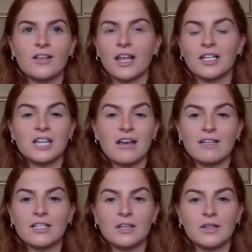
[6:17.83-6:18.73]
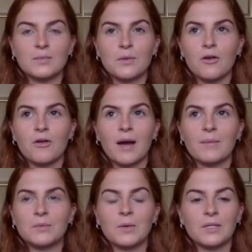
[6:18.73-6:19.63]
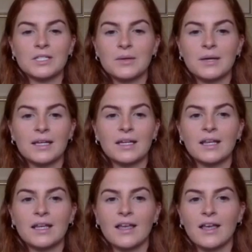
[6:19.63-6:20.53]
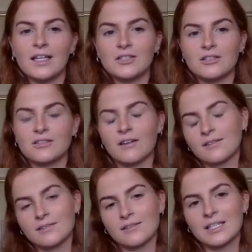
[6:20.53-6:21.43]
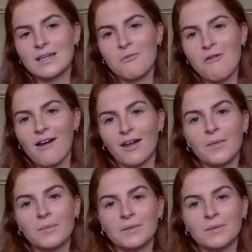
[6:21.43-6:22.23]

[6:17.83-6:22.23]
like sharing each other's programs, what we're doing, and it's just nice to keep morale up.